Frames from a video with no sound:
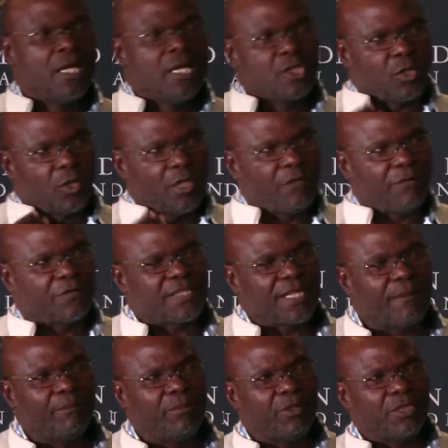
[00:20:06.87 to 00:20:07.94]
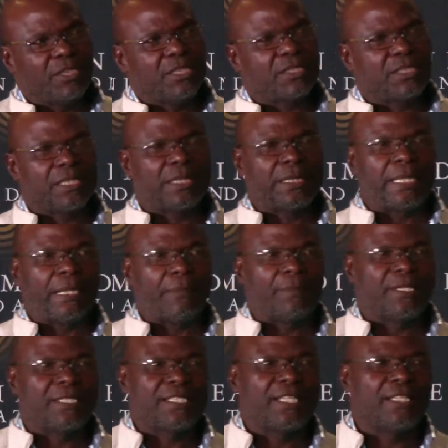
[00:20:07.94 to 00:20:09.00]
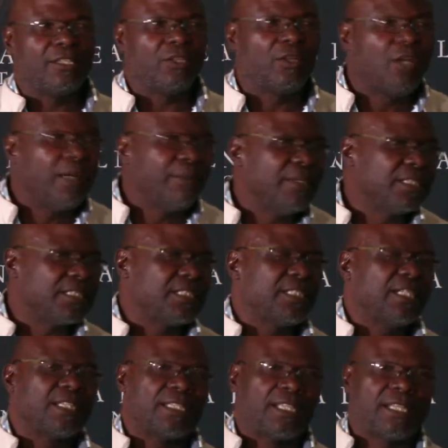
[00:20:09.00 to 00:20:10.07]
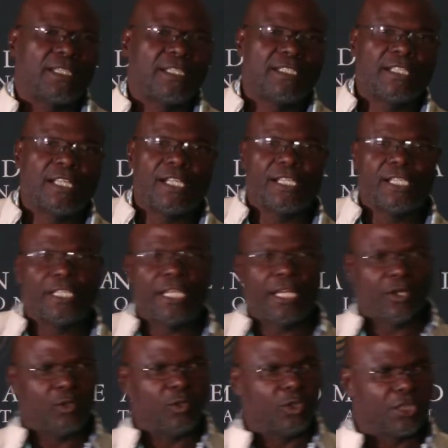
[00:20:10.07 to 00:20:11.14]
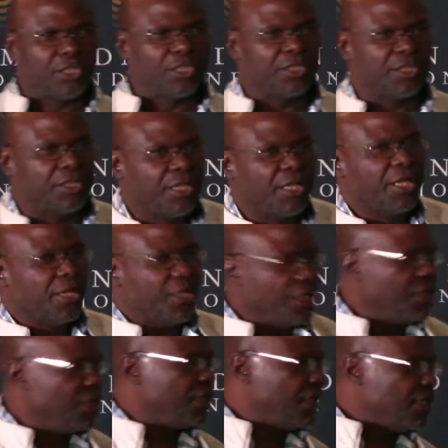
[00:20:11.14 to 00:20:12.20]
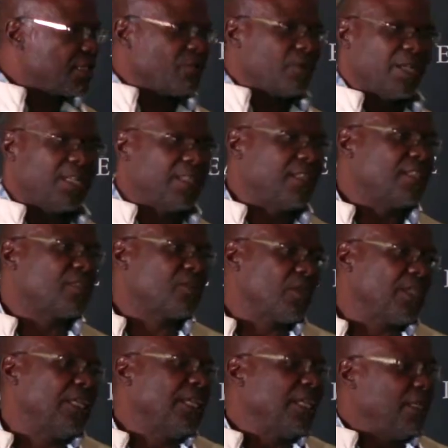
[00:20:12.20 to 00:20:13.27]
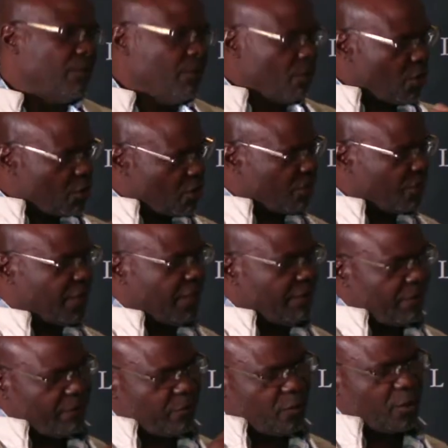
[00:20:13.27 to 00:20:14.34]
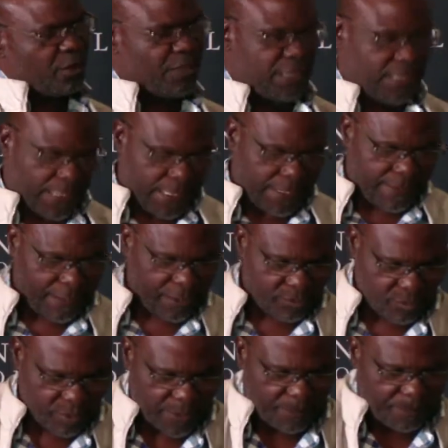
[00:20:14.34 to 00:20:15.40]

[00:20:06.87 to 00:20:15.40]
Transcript: So if somebody stand up and say, no, I'm a senior traditional leader, I got it in this way, Most of them have got it in that way.